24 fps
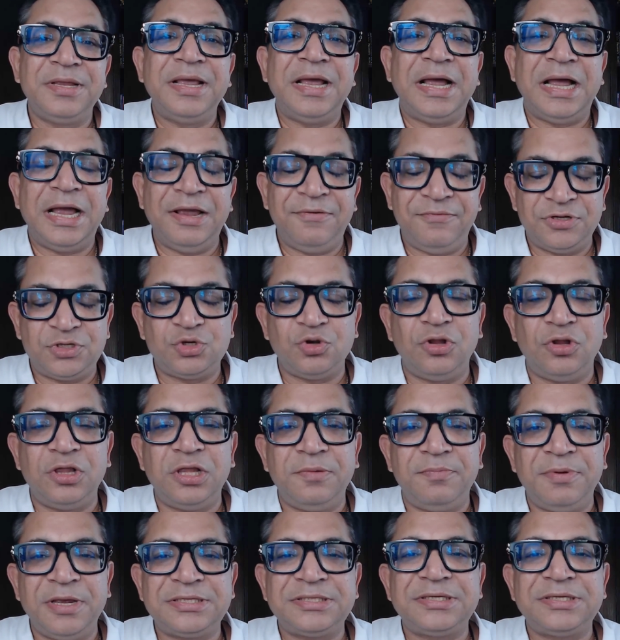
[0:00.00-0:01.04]
I wish you all the
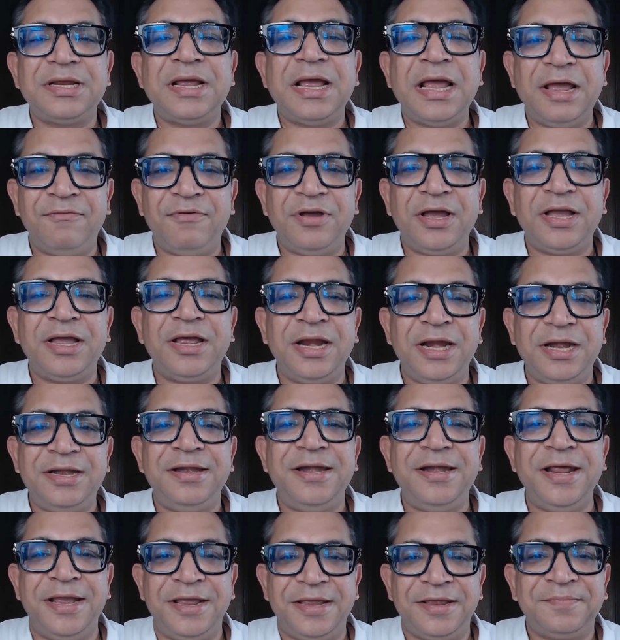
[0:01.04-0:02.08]
best. Have a great
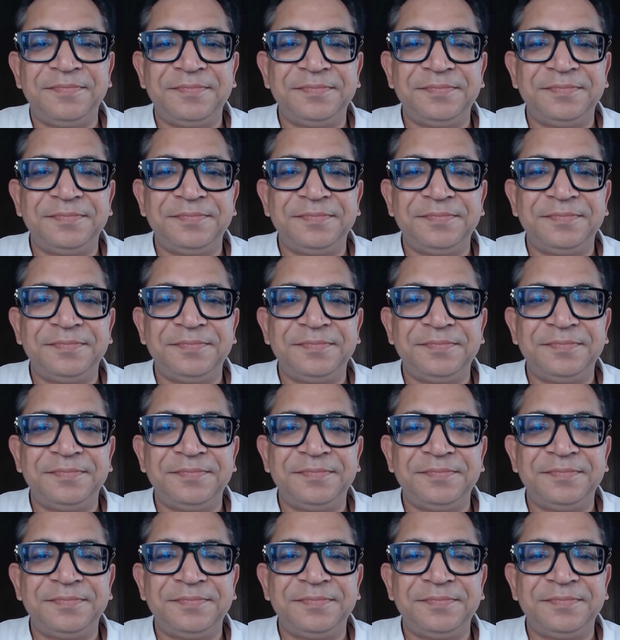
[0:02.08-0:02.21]
day.